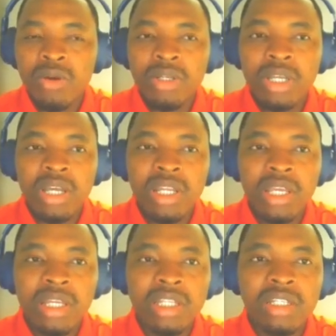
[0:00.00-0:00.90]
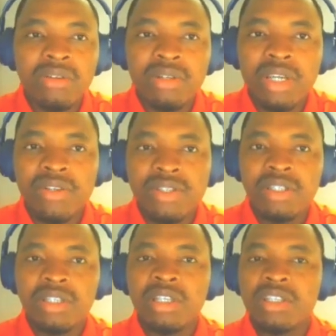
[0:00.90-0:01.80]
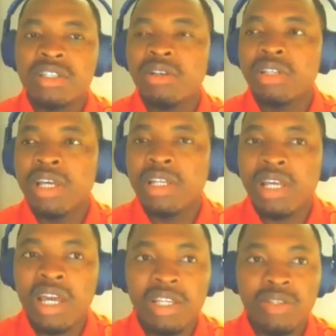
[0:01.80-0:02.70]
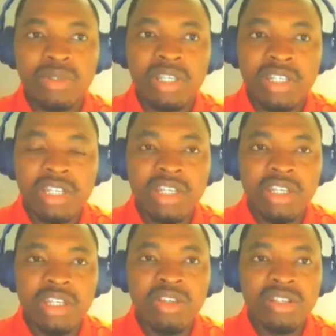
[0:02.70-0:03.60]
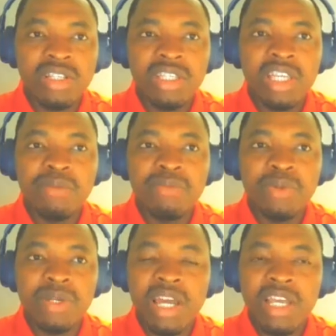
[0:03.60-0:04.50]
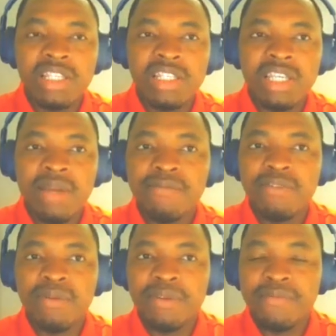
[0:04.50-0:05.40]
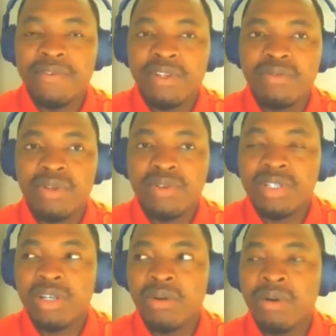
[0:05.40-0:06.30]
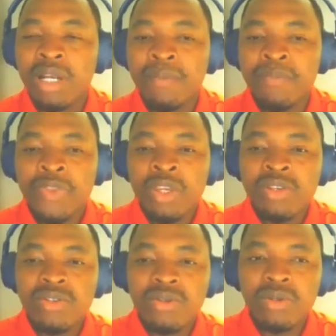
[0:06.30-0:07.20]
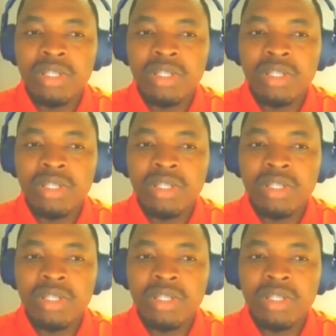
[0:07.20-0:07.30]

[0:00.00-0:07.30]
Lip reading: Okay, and I click OK. See, it's loaded. And it doesn't tell me whether it came from the first one or second one. So